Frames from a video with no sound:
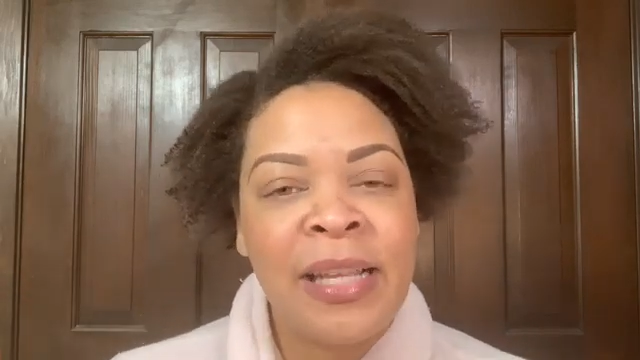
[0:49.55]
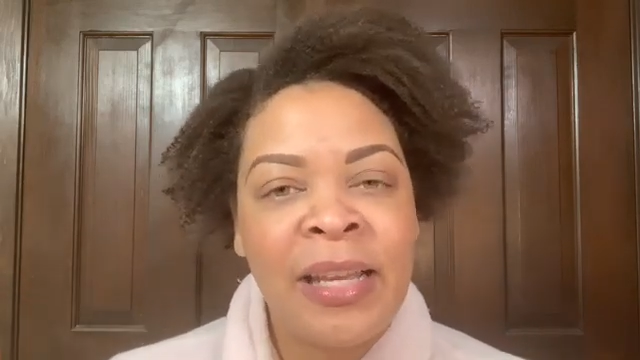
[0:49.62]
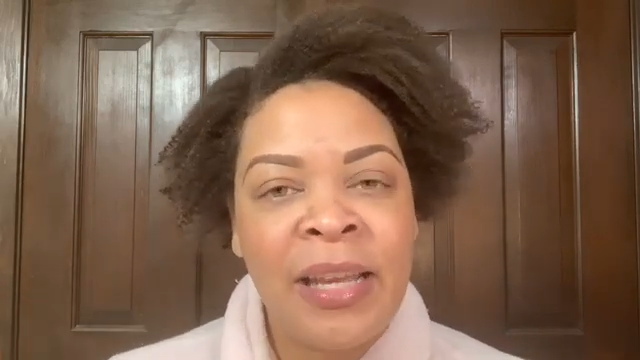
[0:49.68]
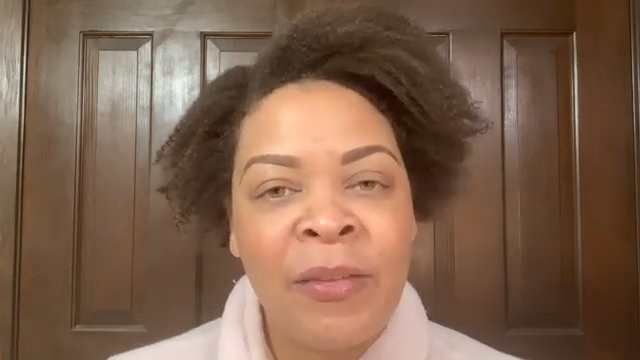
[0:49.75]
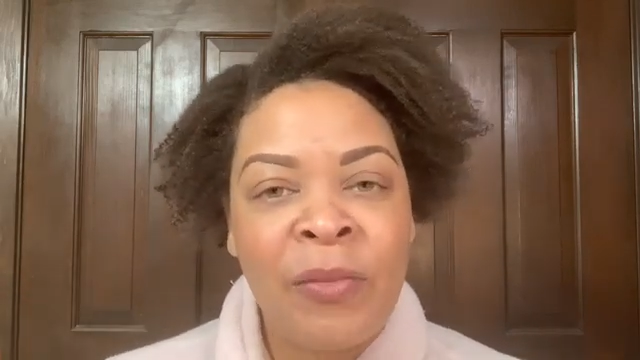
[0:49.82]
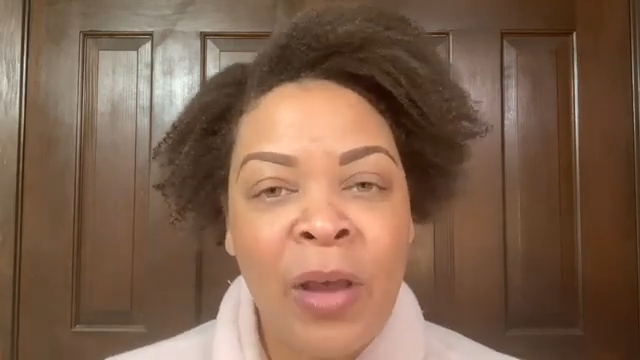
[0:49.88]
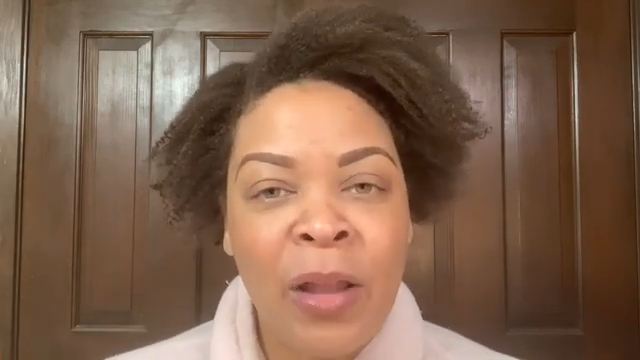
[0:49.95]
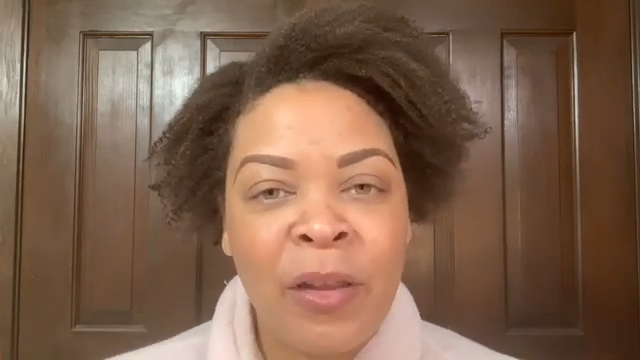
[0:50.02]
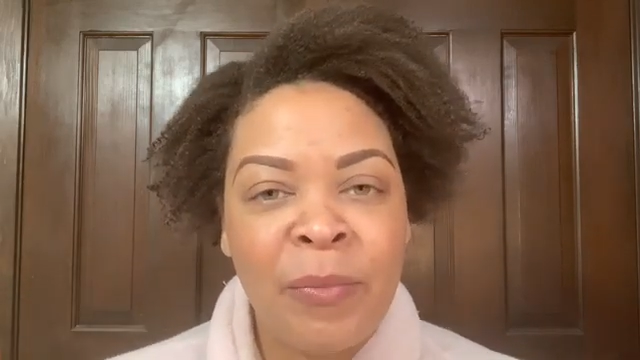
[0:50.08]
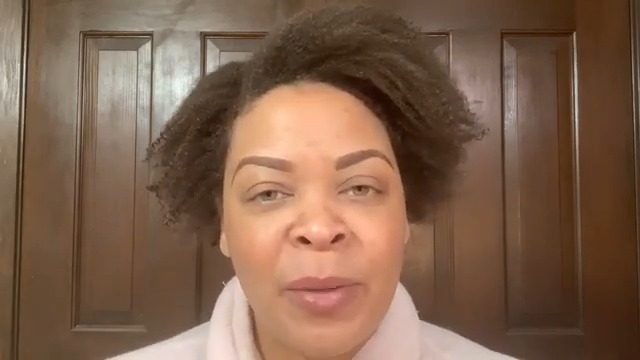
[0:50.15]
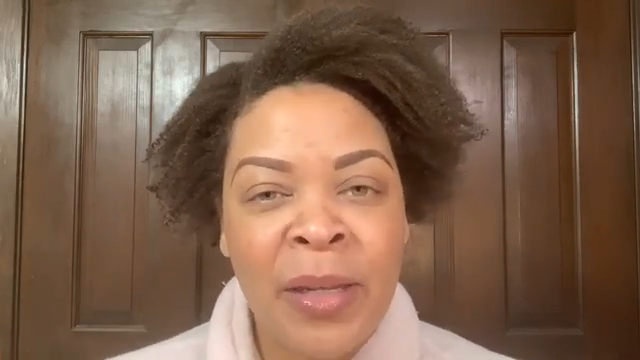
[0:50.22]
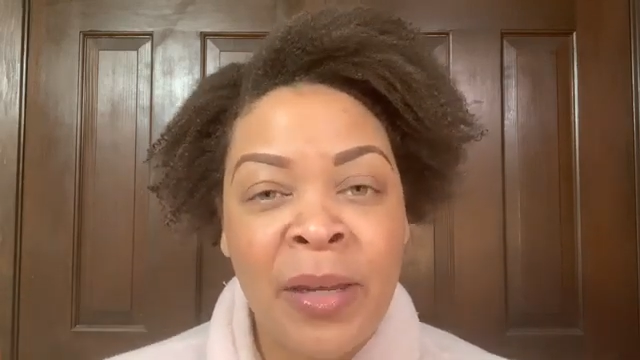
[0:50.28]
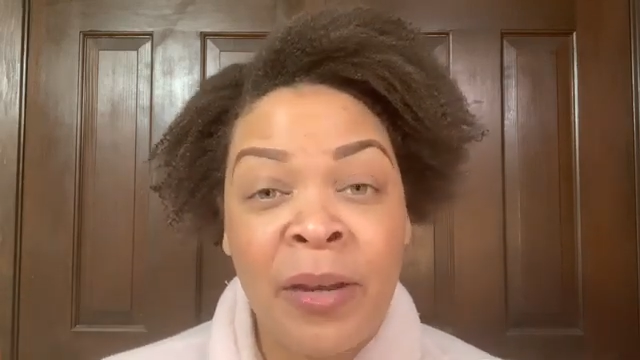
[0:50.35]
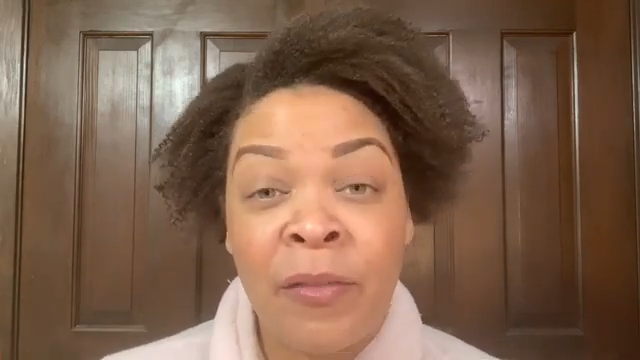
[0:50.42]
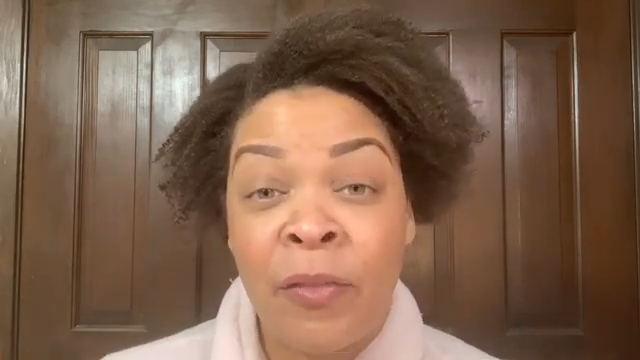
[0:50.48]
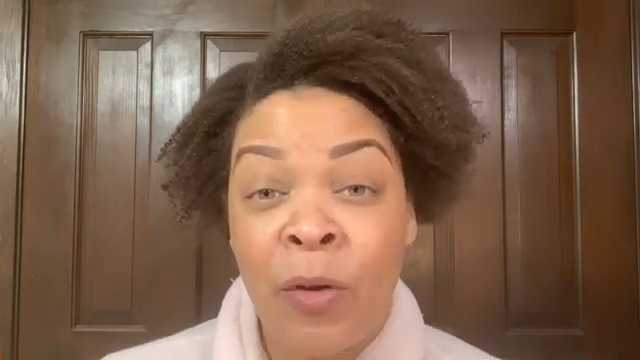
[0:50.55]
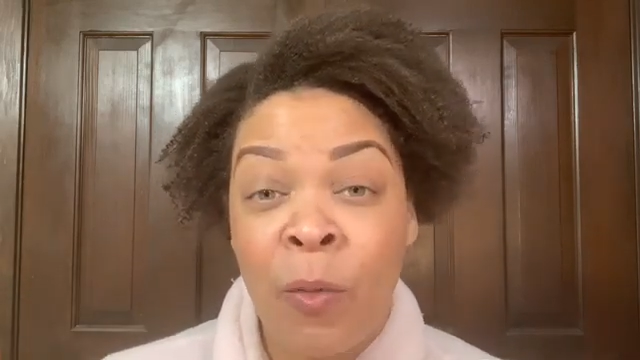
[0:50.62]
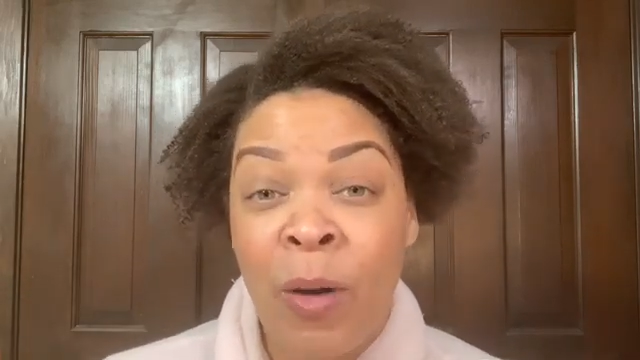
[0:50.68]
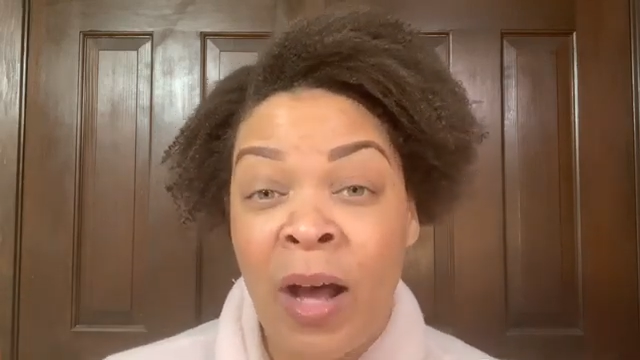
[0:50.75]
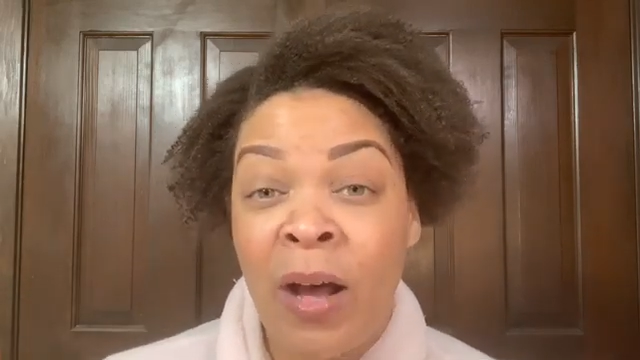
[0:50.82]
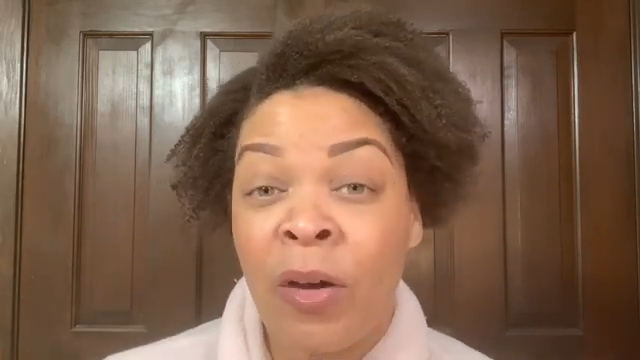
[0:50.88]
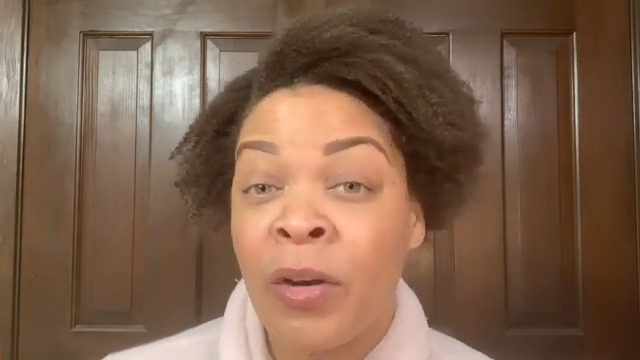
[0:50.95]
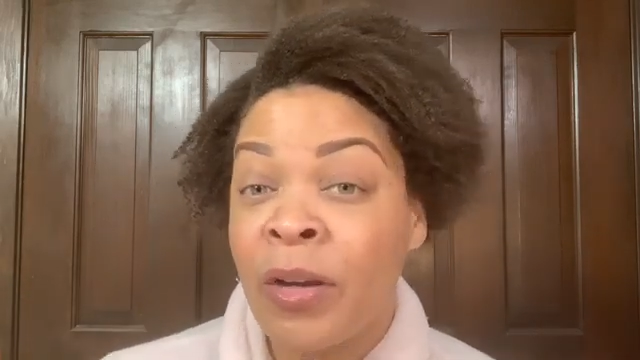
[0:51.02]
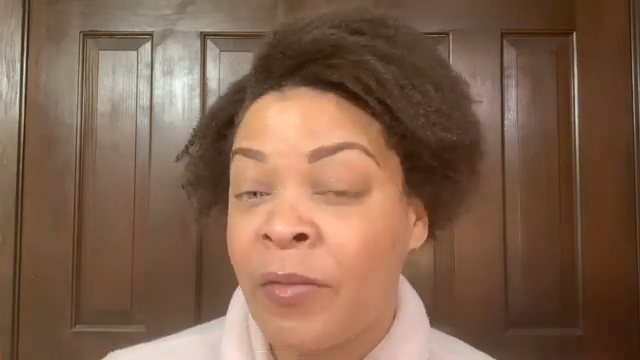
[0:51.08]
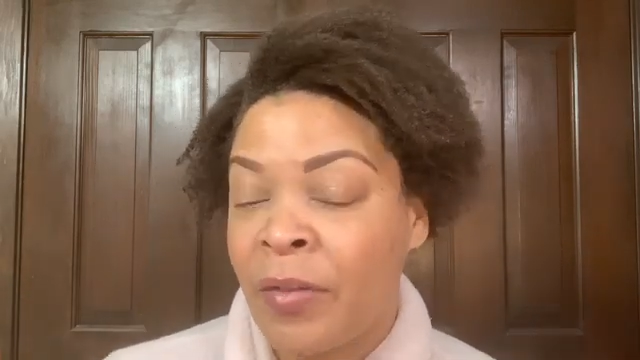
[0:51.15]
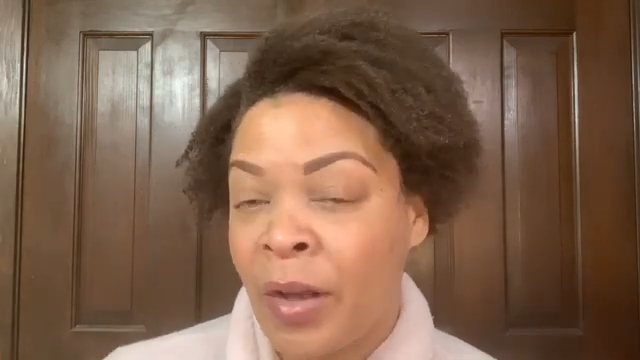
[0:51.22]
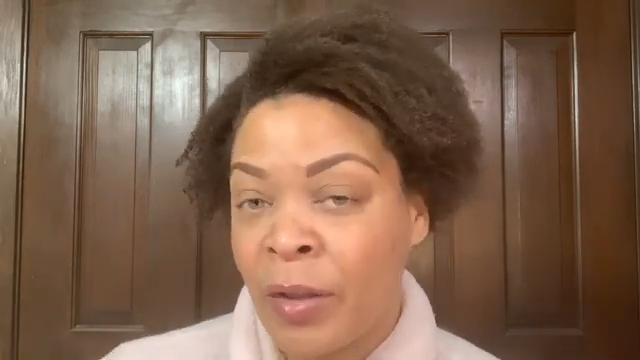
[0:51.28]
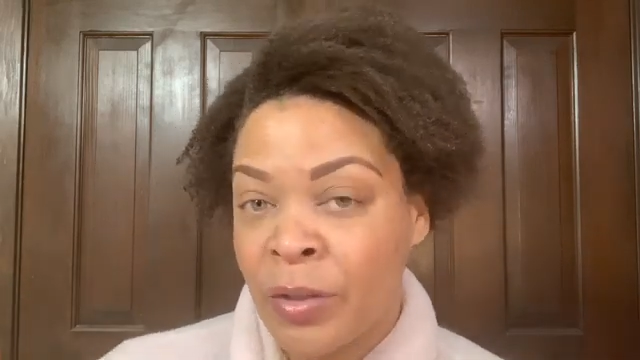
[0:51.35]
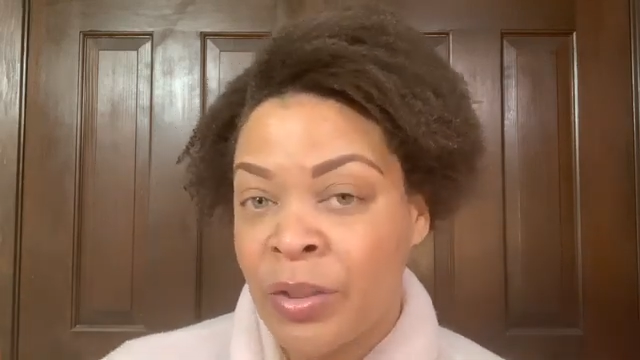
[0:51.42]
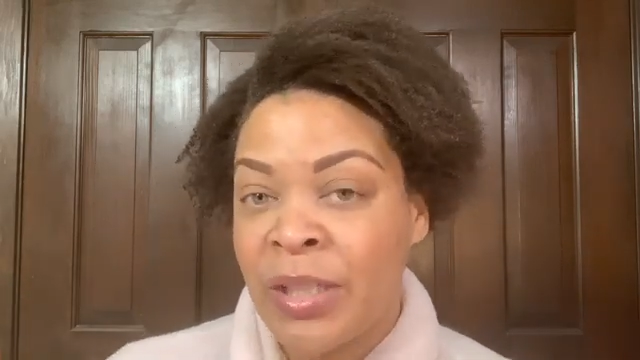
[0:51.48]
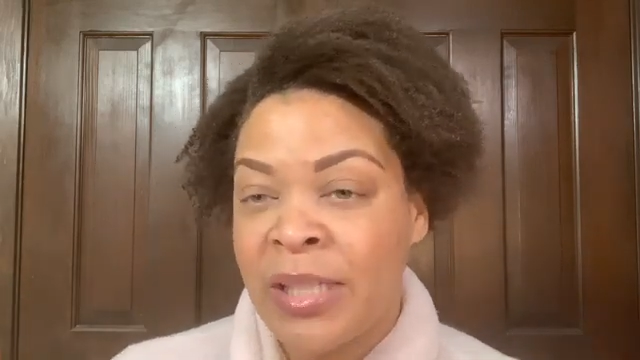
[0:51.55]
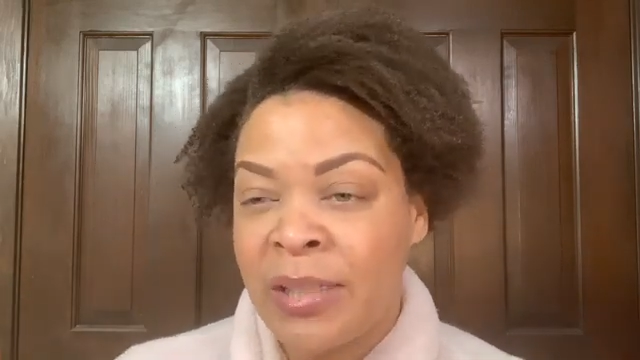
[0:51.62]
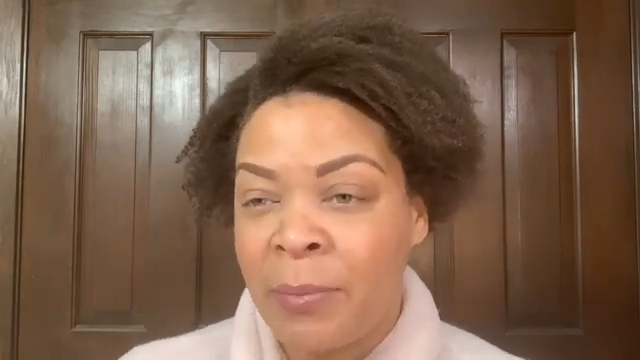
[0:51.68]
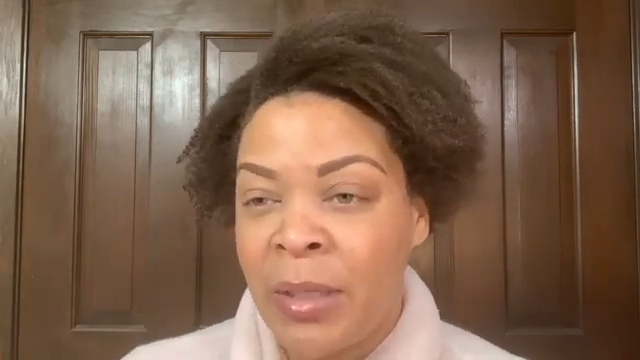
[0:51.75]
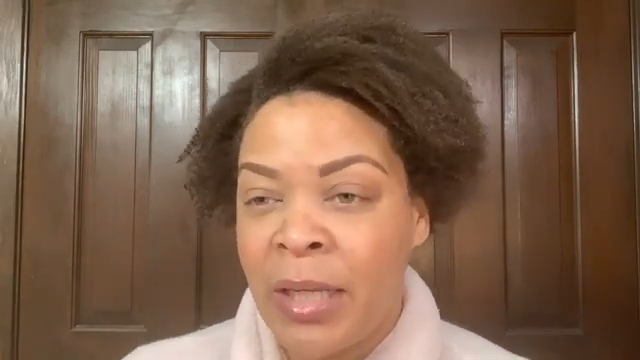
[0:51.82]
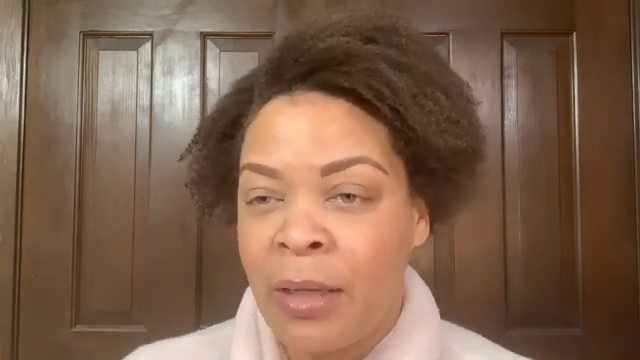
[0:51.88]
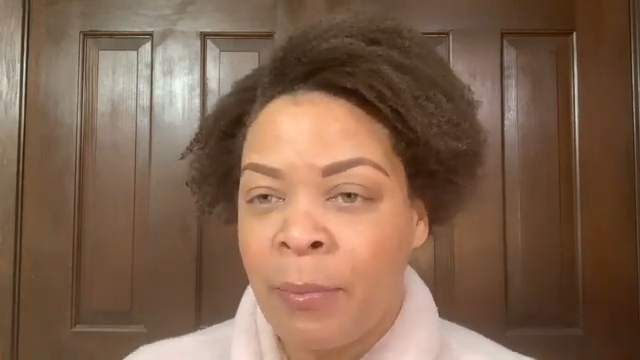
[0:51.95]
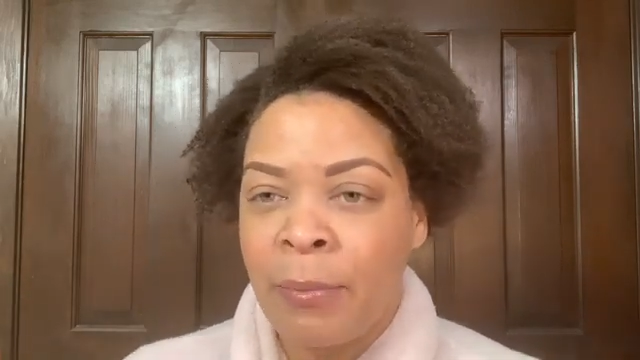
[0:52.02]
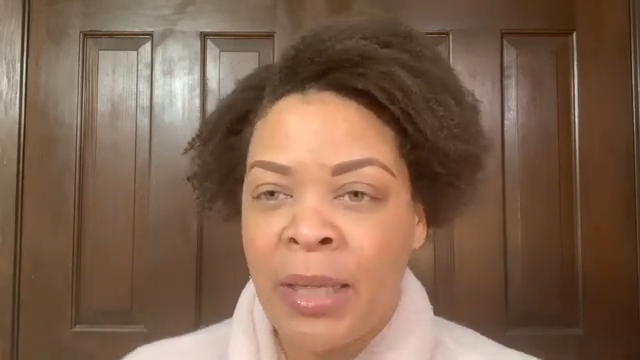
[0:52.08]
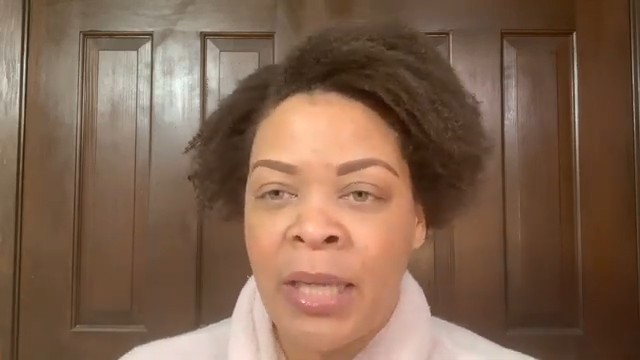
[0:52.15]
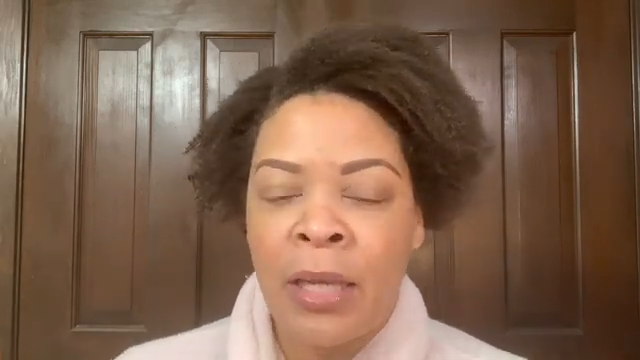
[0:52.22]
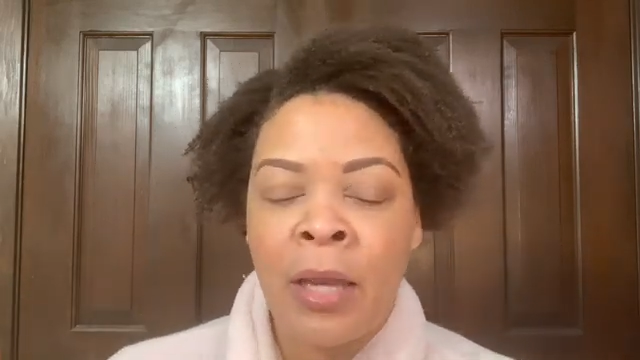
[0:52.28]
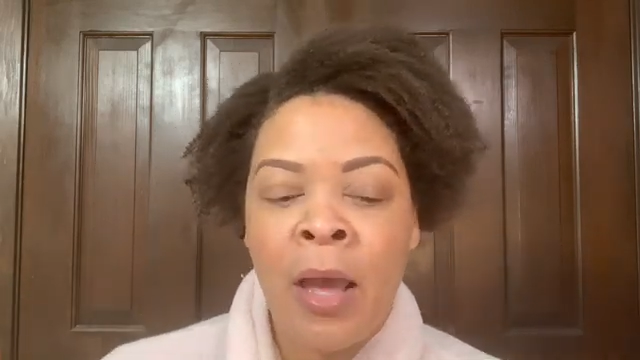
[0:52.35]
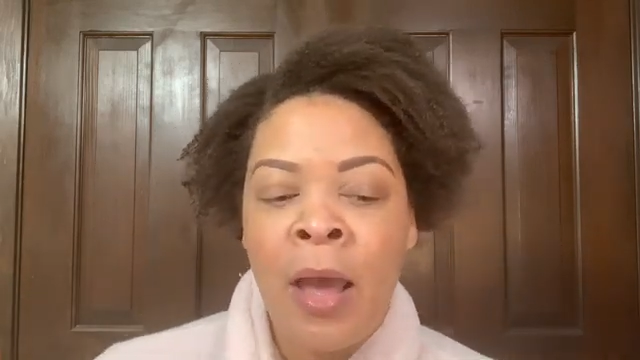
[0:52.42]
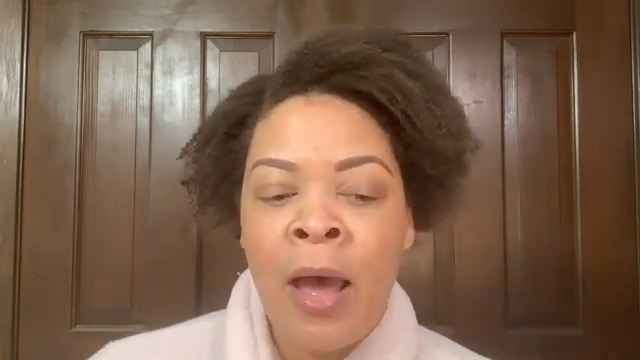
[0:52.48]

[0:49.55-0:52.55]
if y'all have been here for a while or if y'all are just meeting me,